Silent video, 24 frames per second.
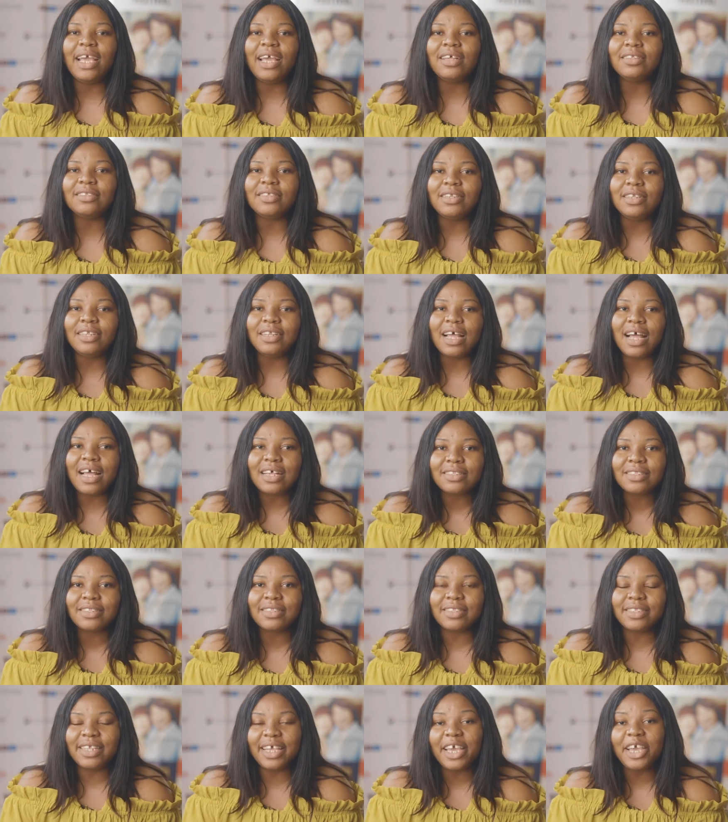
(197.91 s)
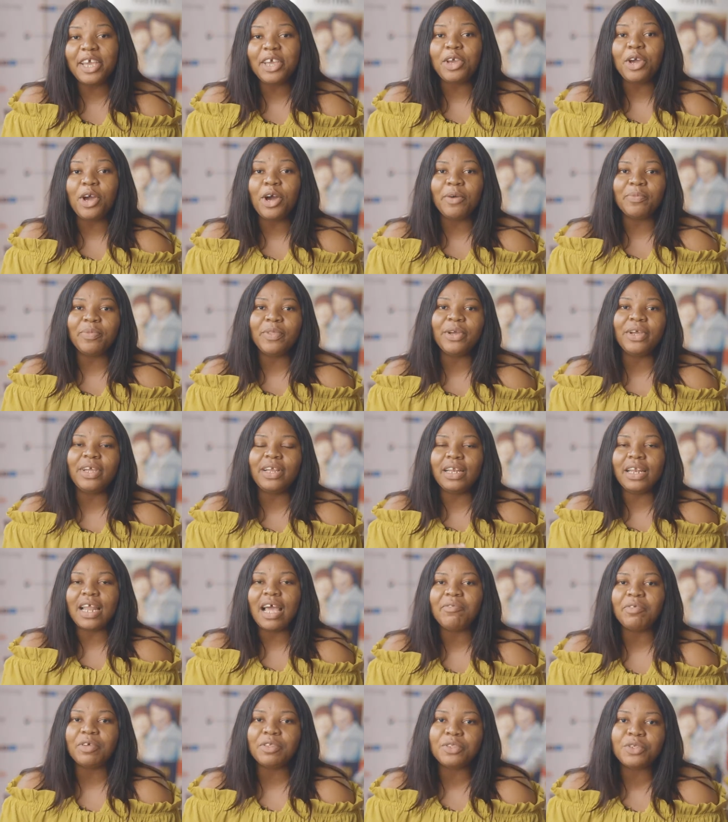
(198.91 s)
is the last day of the
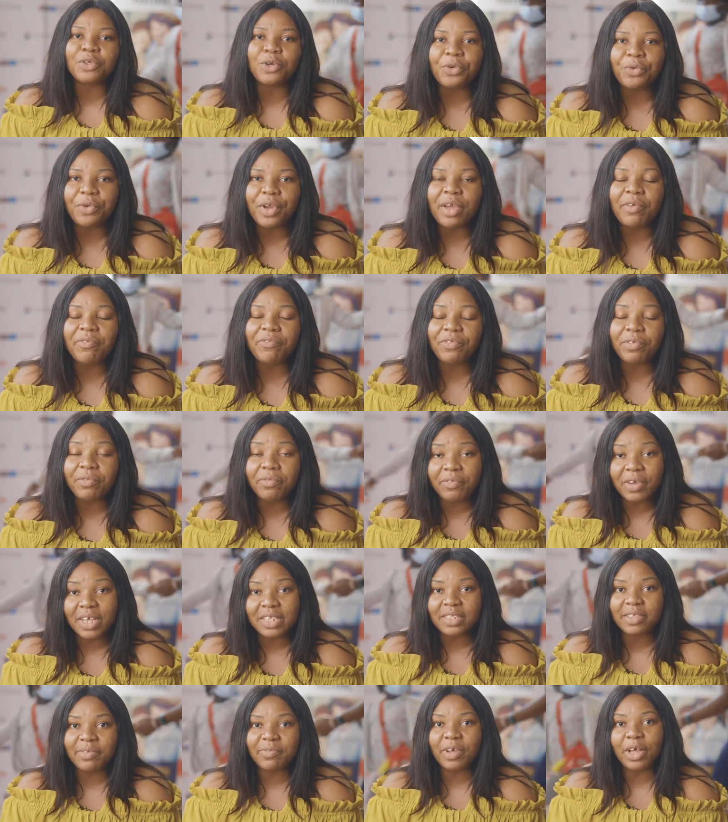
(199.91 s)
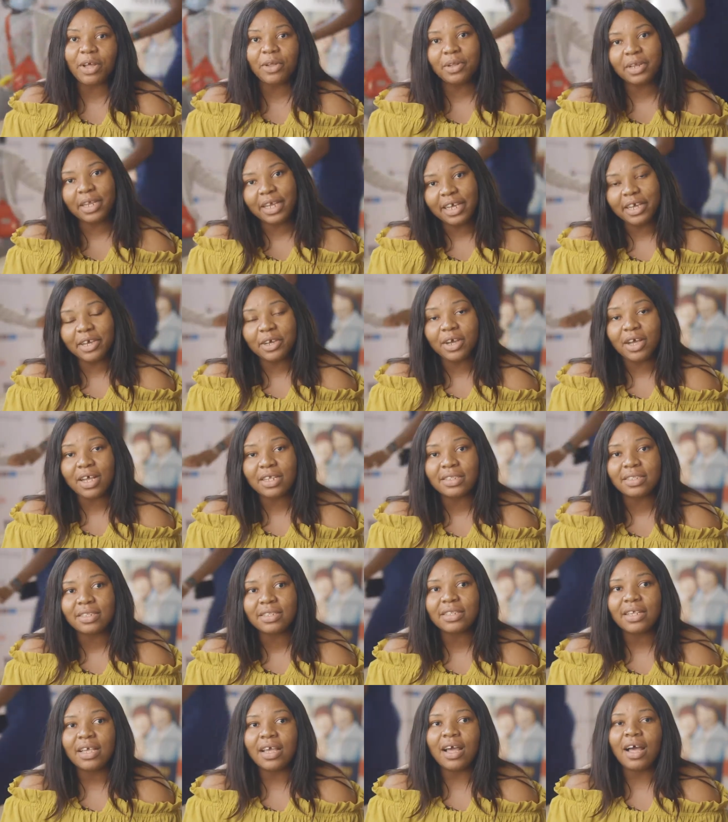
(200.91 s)
11th Korean Film Festival Lagos.
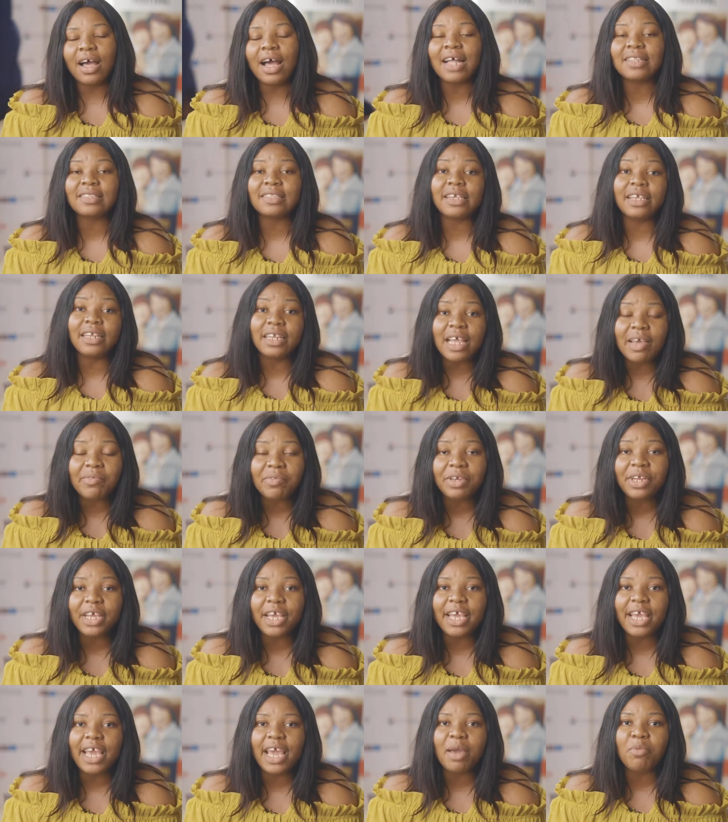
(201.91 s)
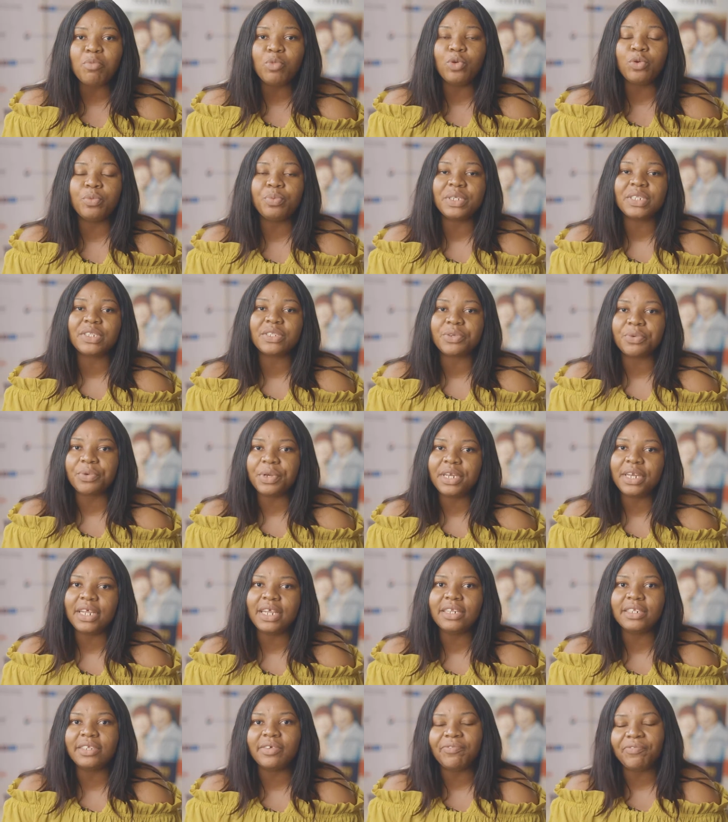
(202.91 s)
At 11 a.m. we'll be
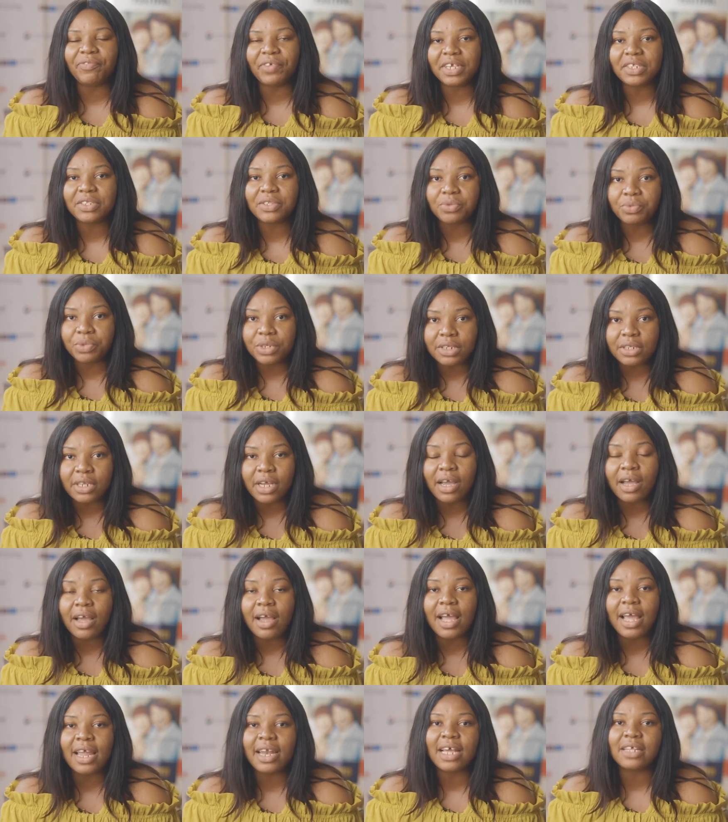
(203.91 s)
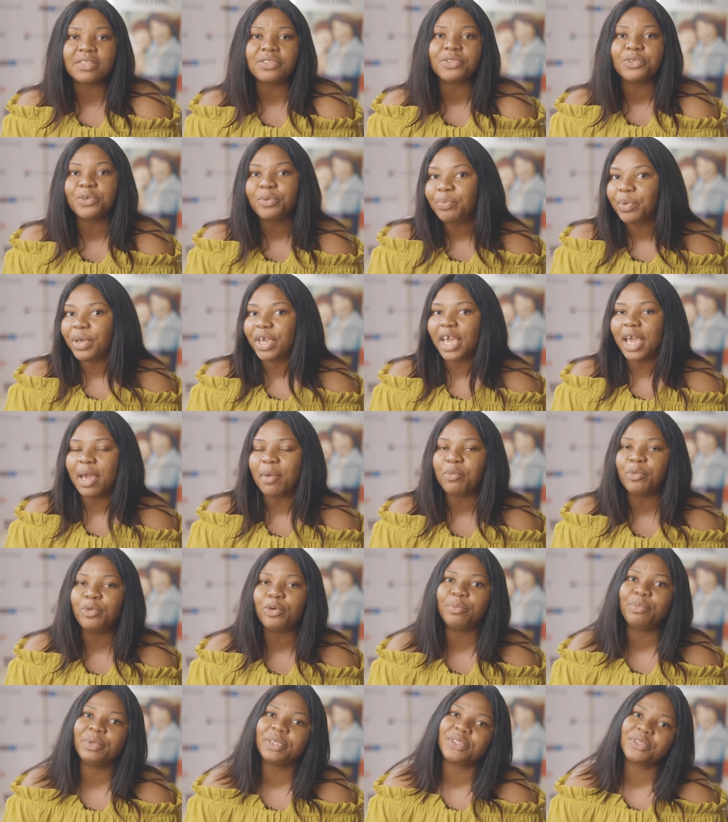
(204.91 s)
screening The Face Reader, and at 2 p.m.
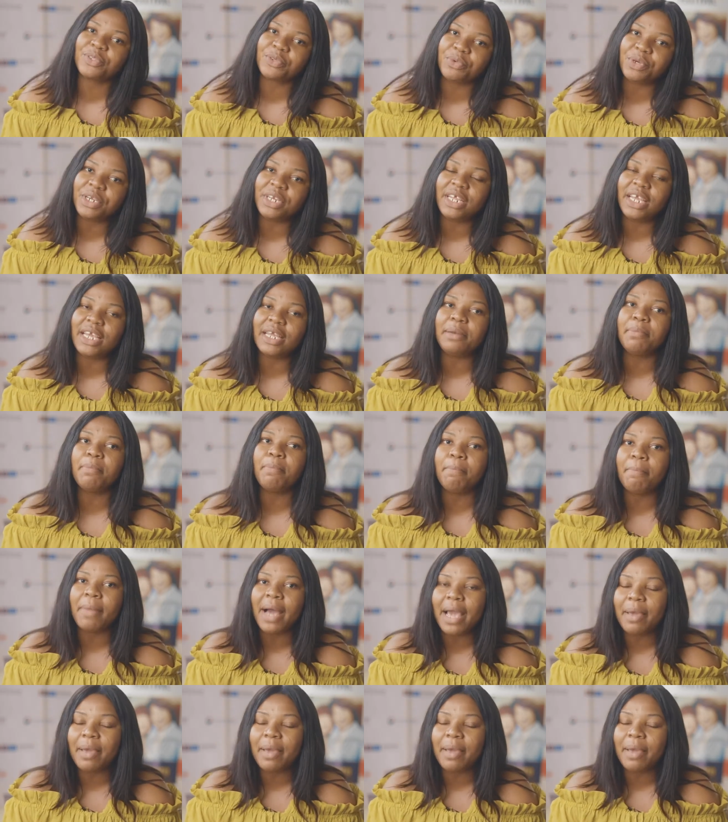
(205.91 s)
we'll be screening My